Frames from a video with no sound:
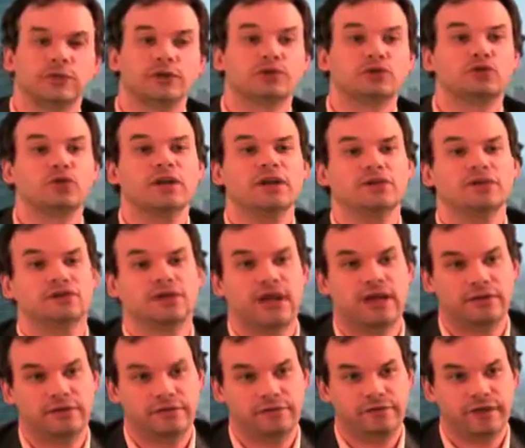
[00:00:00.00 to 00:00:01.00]
The
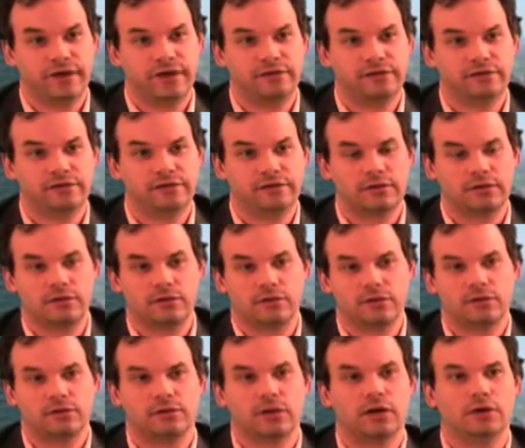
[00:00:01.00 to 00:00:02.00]
trickle-down effect.
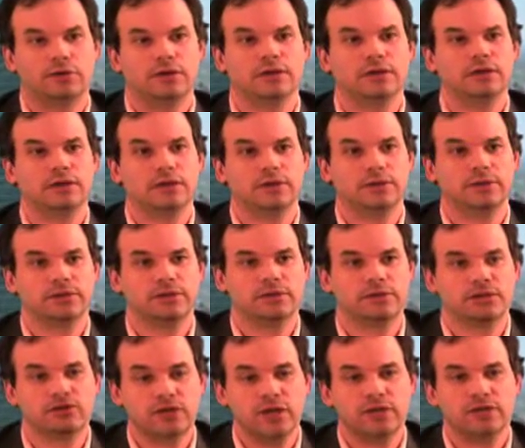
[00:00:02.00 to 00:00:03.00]
We're always hearing about
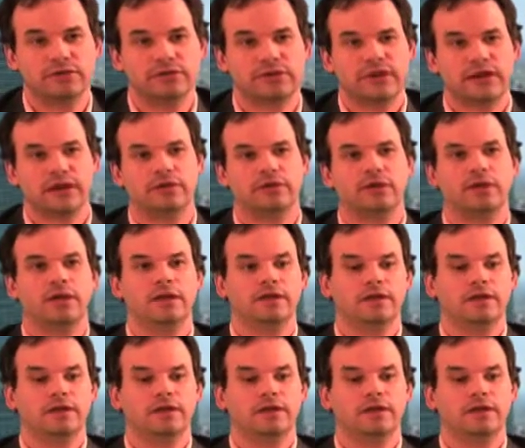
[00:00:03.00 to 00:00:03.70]
this trickle-down,